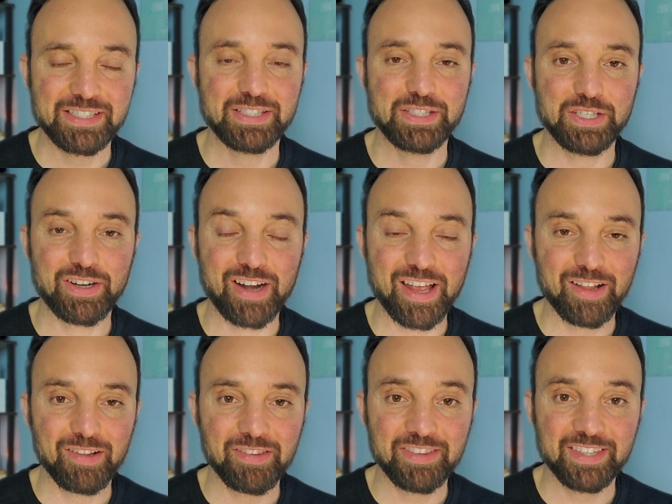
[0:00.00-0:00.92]
to your
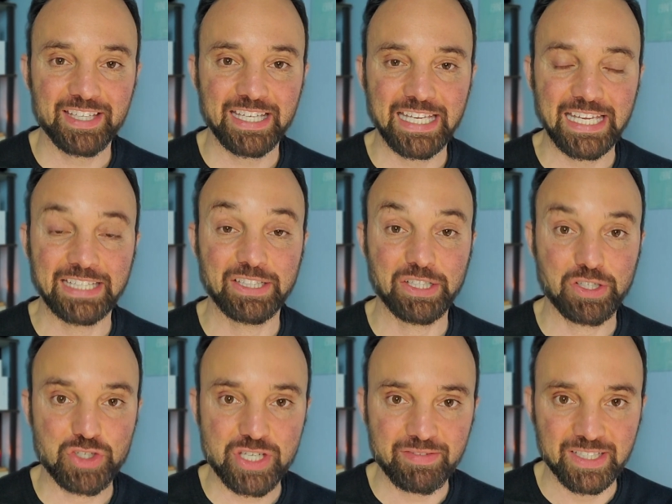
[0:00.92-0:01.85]
health and
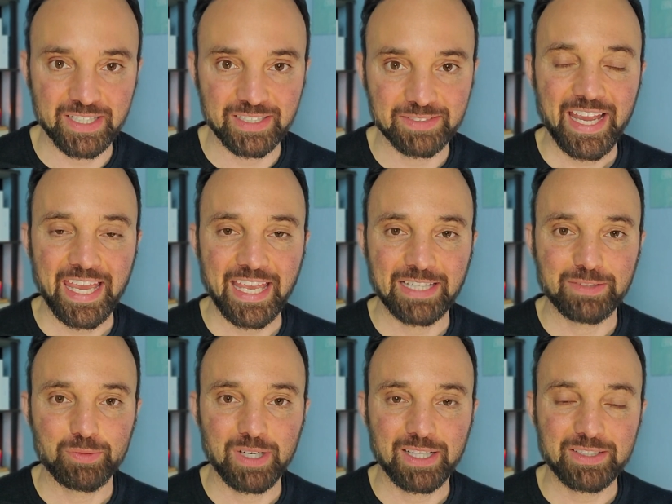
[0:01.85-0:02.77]
longevity. And
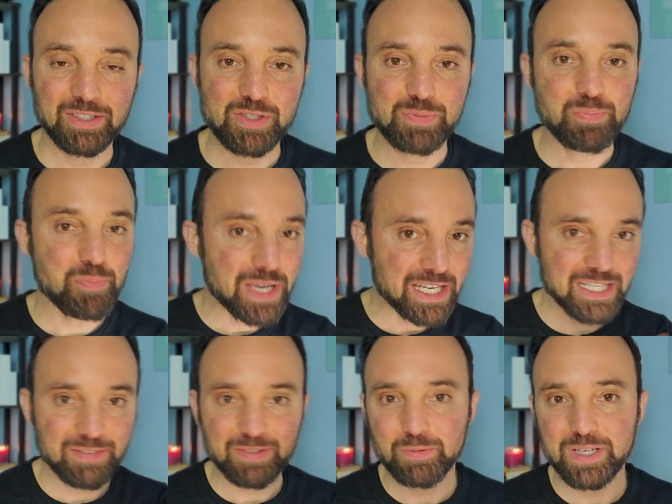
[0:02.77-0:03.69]
while there's many
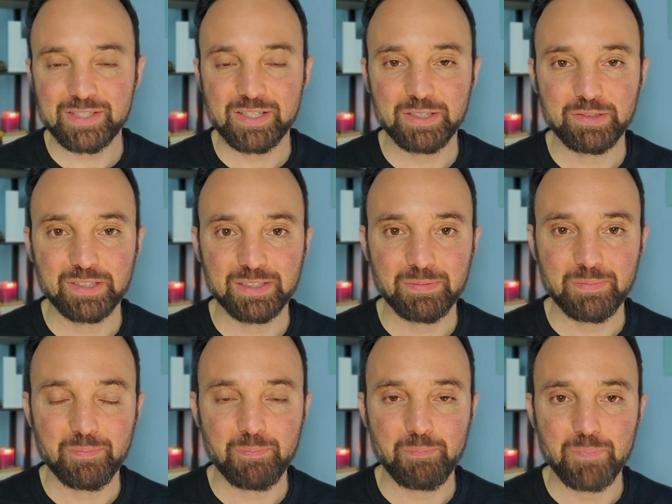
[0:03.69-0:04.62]
different ways to do it,
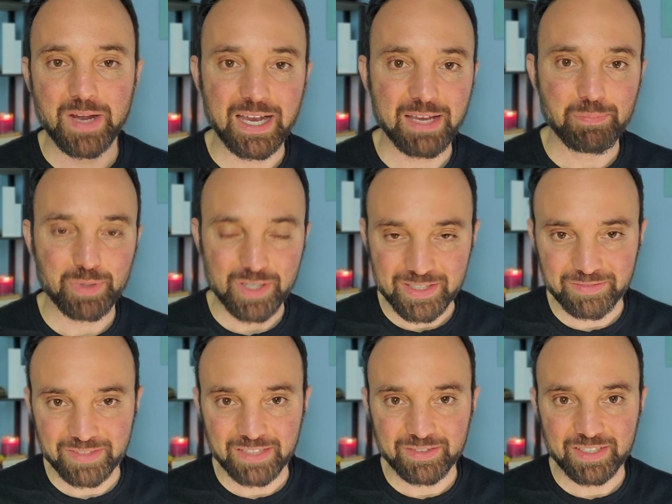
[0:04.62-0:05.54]
my personal
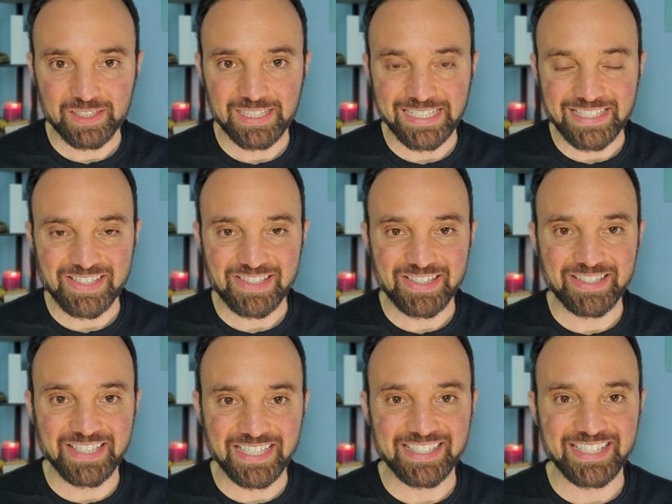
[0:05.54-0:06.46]
favorite is
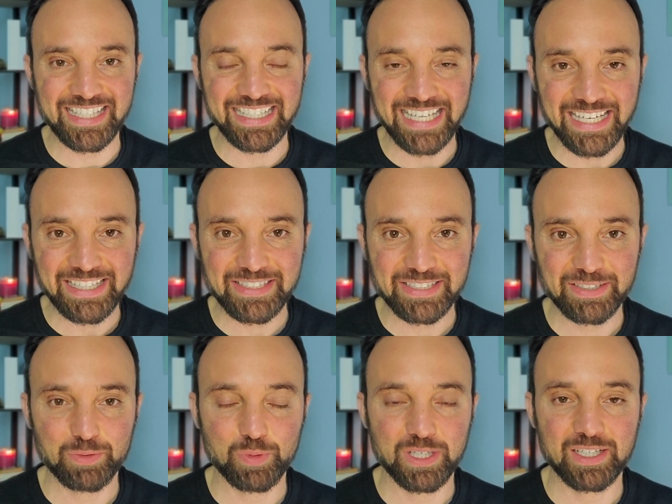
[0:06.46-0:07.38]
16:8, 8,
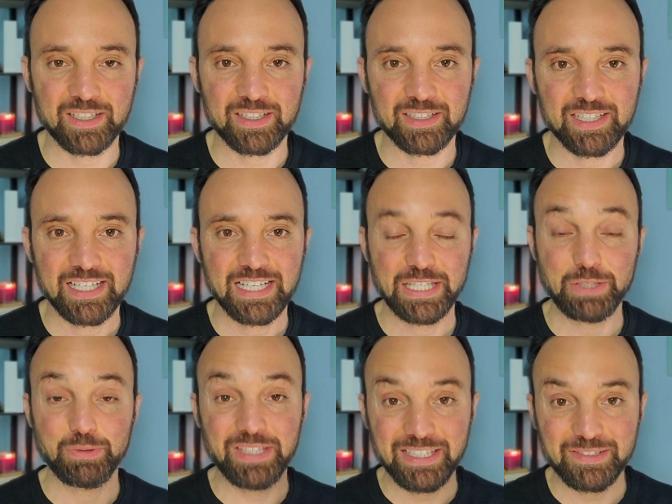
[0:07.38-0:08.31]
where you
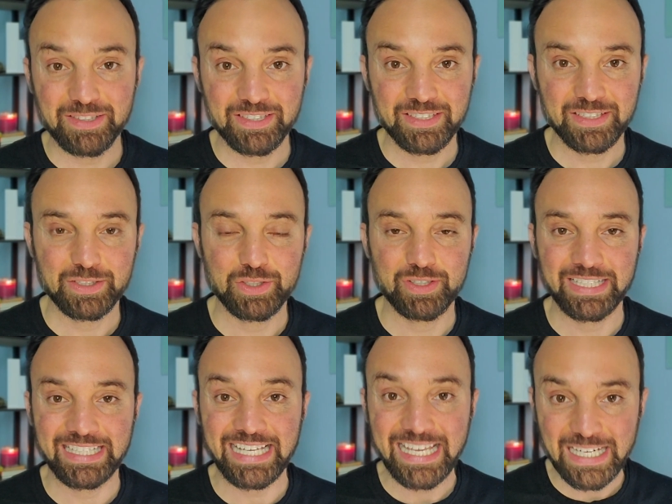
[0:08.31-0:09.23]
eat during
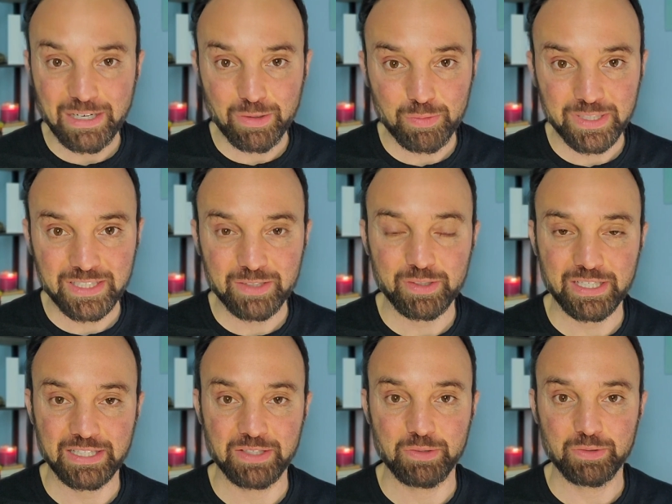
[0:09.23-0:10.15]
an 8-hour window
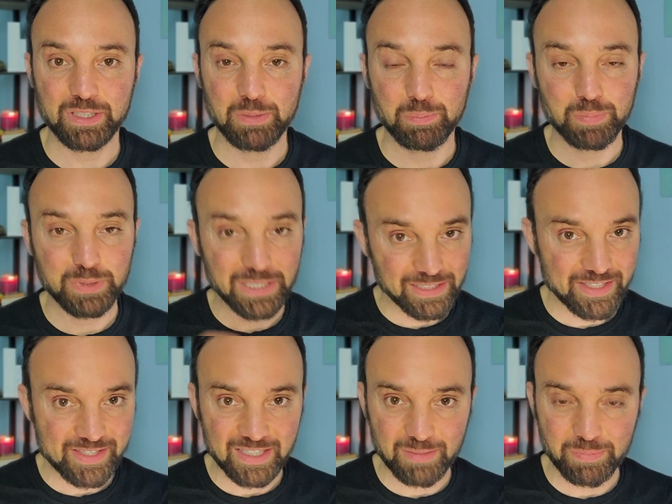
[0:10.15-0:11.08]
and you completely
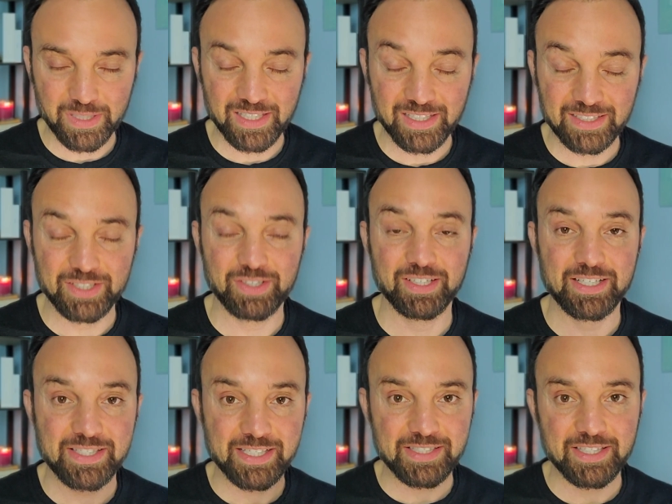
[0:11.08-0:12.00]
stop eating during a
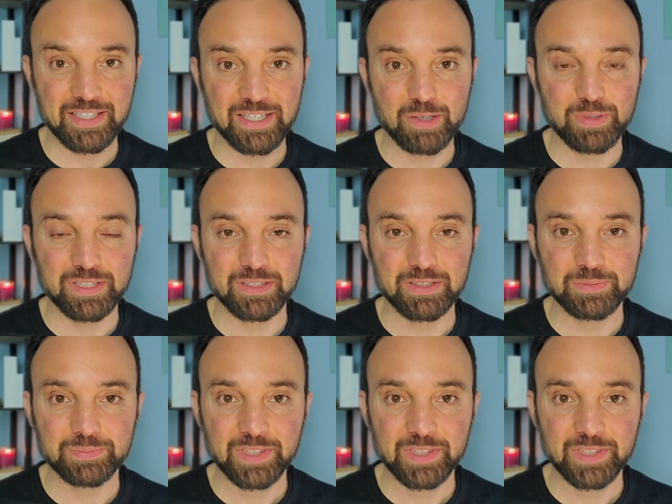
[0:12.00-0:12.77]
16-hour window.